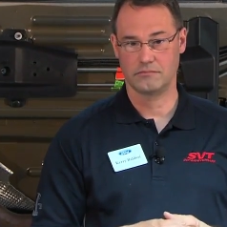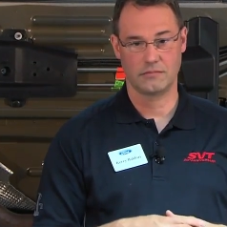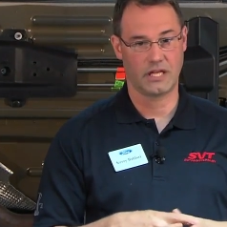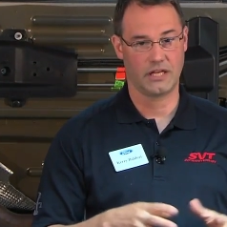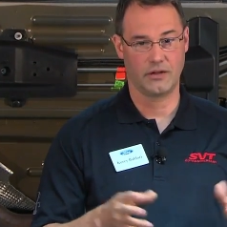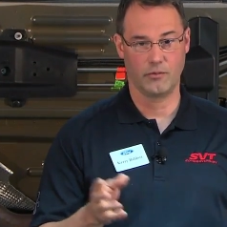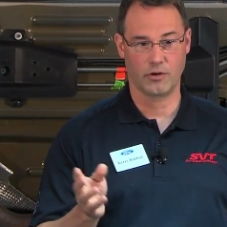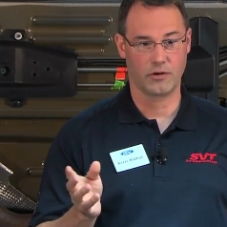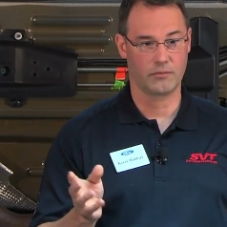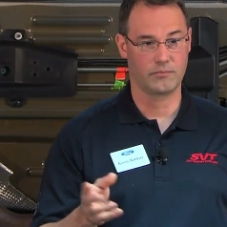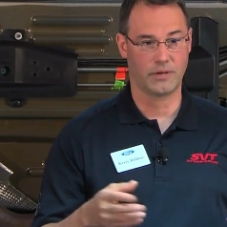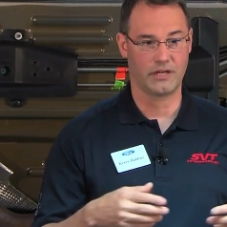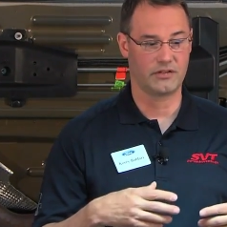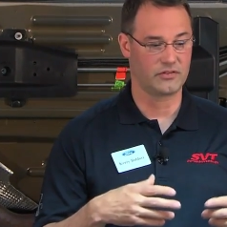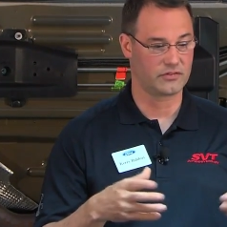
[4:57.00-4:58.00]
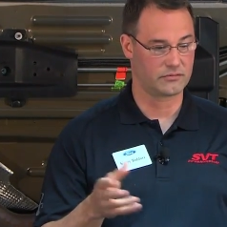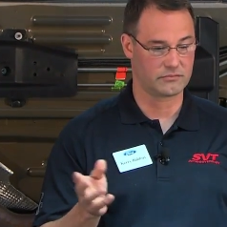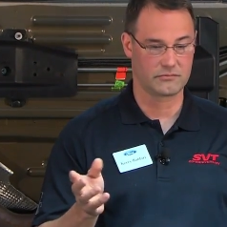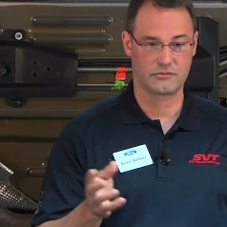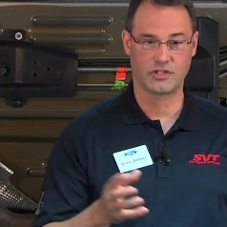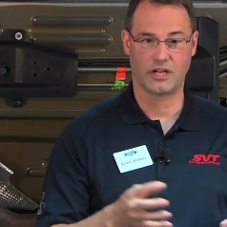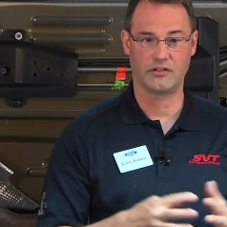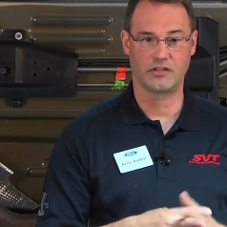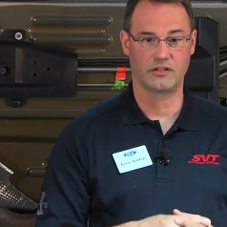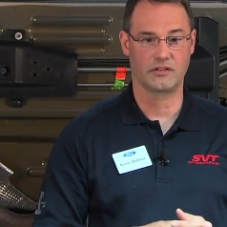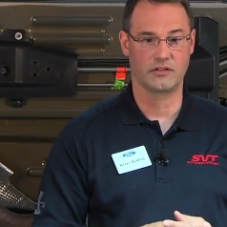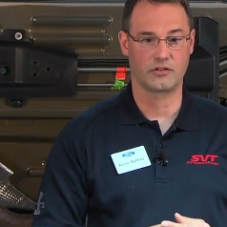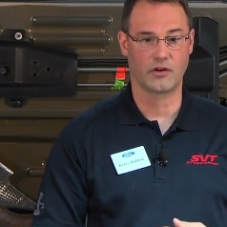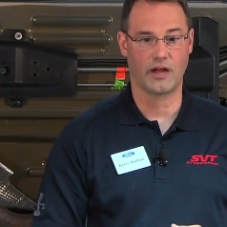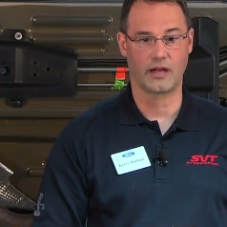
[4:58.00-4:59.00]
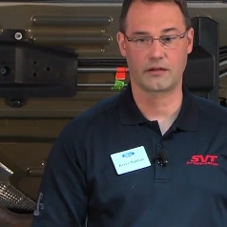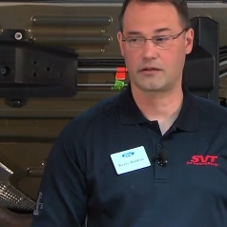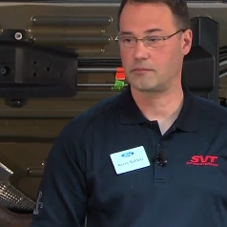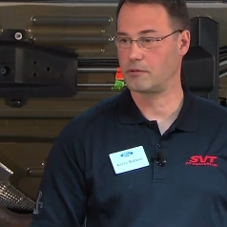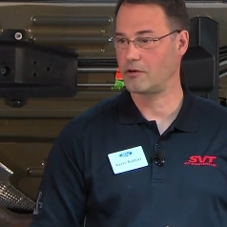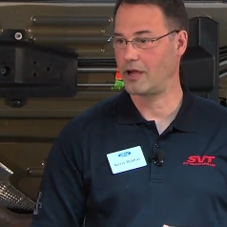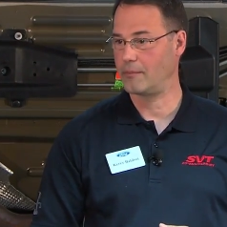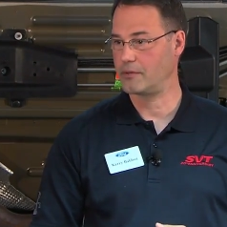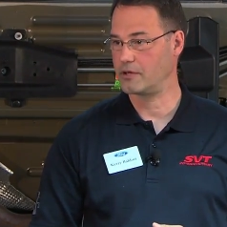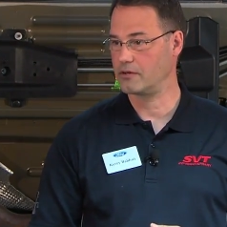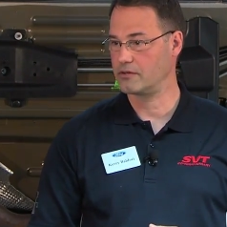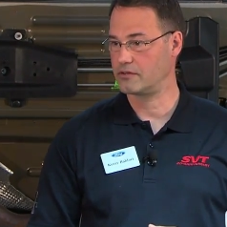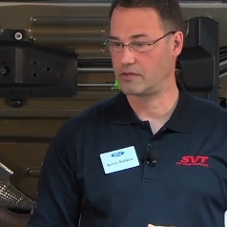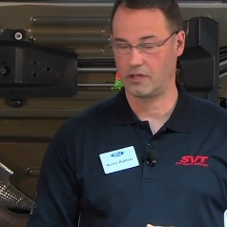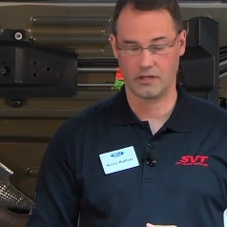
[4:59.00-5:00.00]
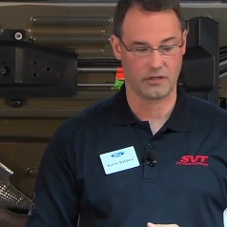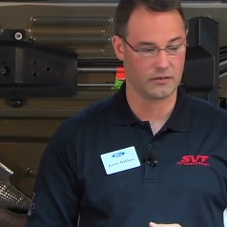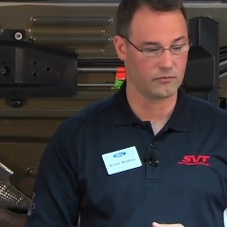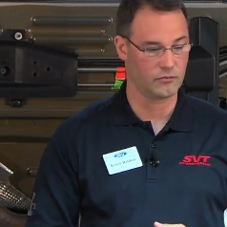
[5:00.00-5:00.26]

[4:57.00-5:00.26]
anywhere by just changing the track parameters, and